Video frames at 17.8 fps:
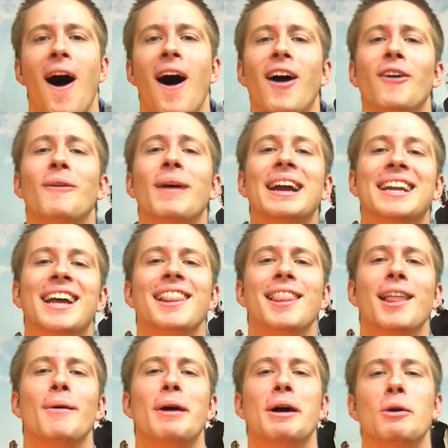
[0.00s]
Alright,
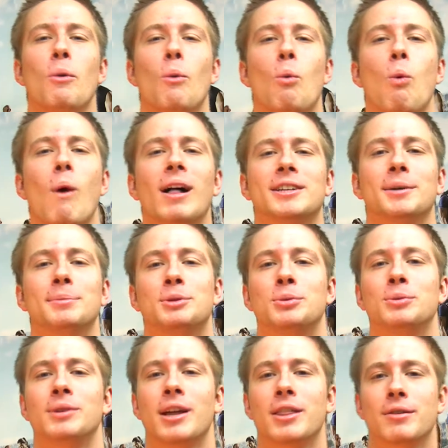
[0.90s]
hello and welcome
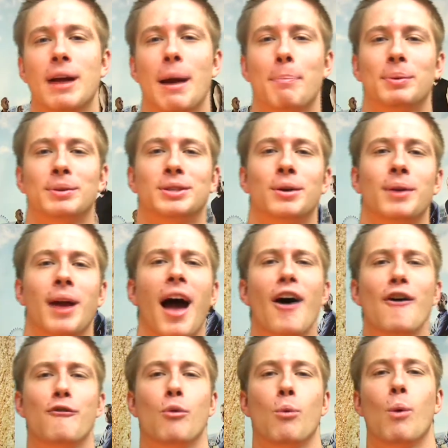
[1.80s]
to another episode
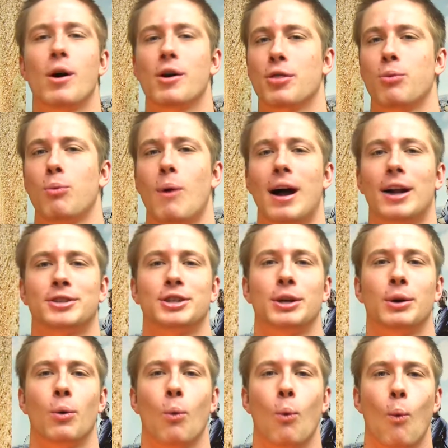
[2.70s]
of Worth
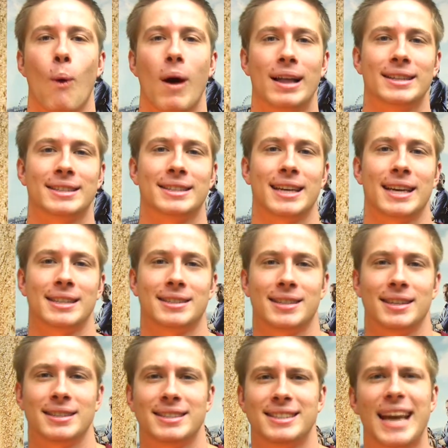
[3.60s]
Watching Wednesdays.
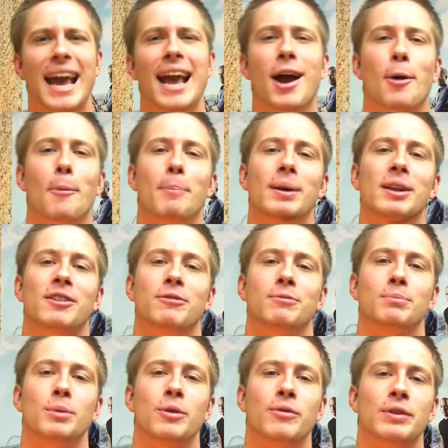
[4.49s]
Today our bit
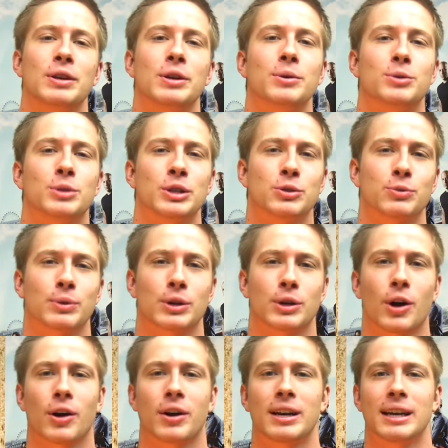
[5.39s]
of movie news is
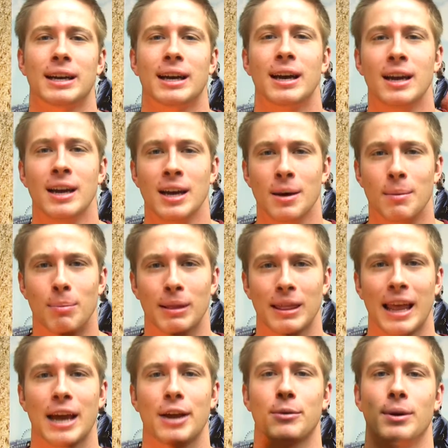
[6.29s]
regarding
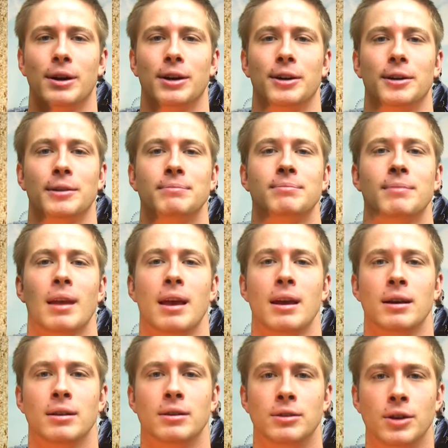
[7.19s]
Blade Runner.
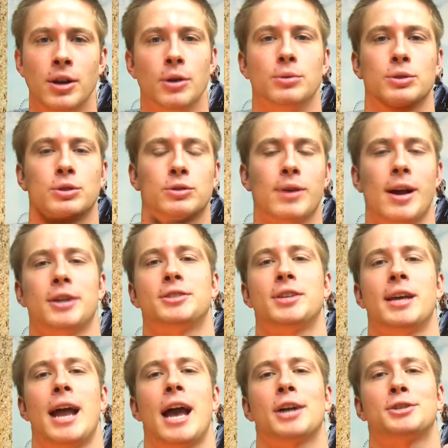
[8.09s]
No, scratch
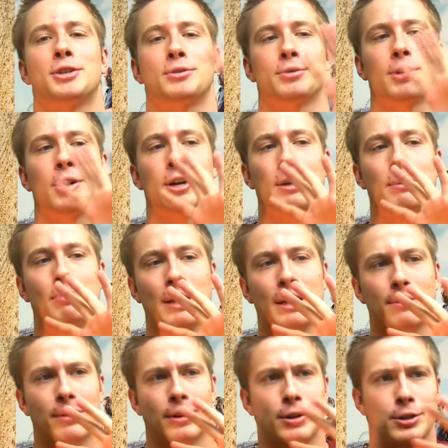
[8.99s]
that, actually it's regarding
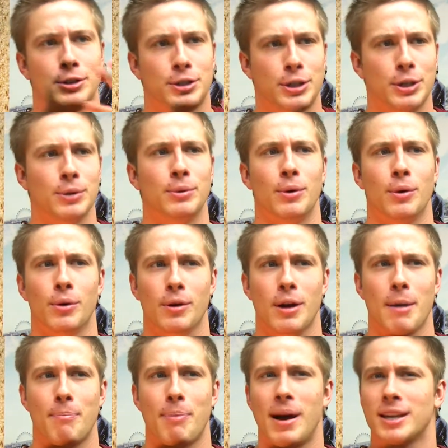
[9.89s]
Blade Runner 2,
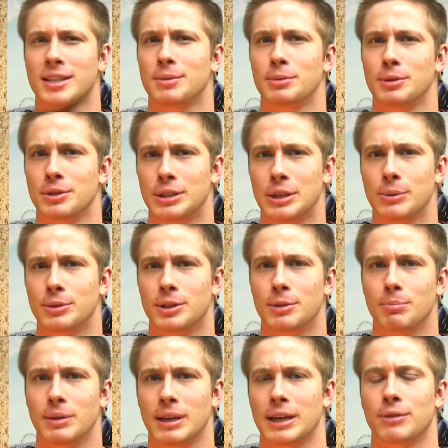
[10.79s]
or a possible sequel
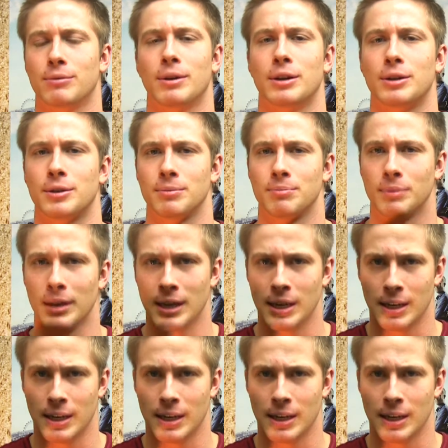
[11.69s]
to Blade Runner